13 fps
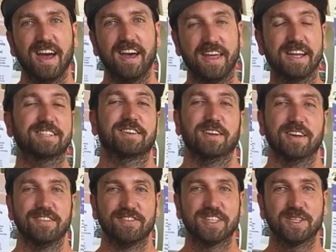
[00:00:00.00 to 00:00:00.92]
and that's
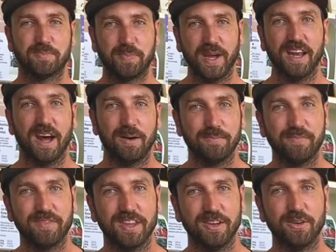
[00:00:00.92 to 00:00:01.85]
gonna speed up
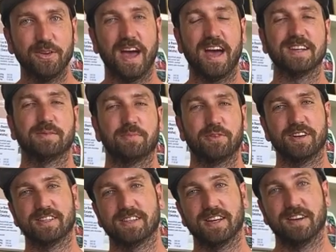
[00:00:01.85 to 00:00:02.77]
you as a
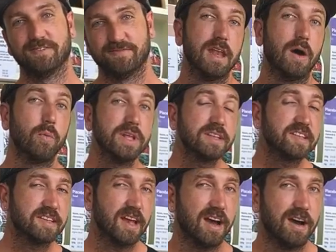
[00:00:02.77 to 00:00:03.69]
barista. Now with
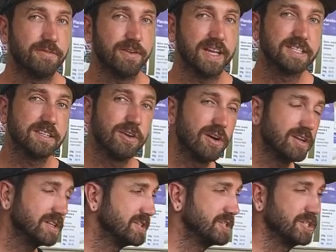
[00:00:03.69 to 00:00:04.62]
staff, it's
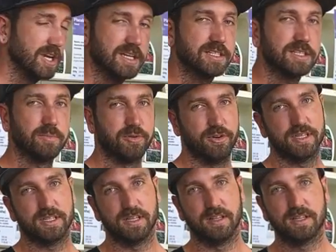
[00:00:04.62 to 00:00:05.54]
not just the
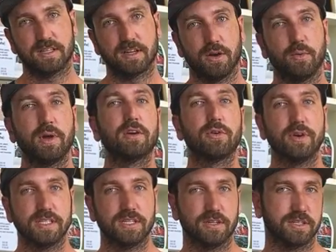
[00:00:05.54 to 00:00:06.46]
barista that's gonna
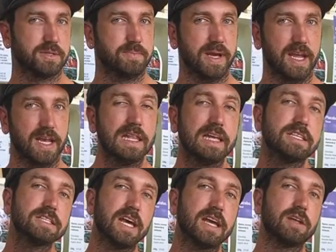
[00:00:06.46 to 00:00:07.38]
increase your speed.
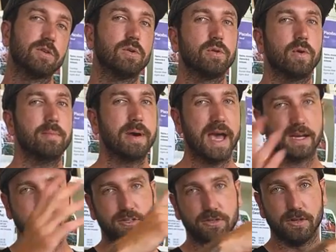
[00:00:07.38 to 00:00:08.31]
Let's take it all the way
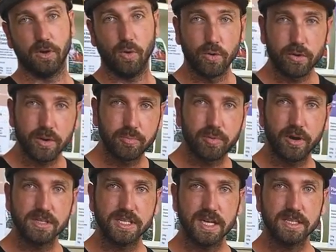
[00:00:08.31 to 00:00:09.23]
back to the ordering
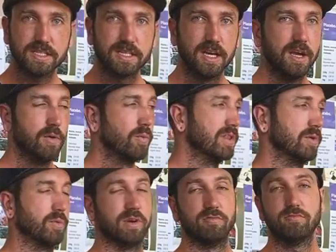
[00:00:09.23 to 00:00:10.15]
process. Whether
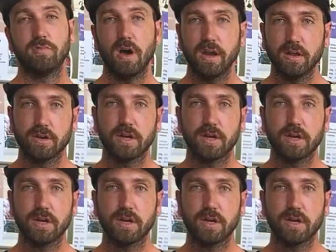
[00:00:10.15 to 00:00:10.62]
we're writing on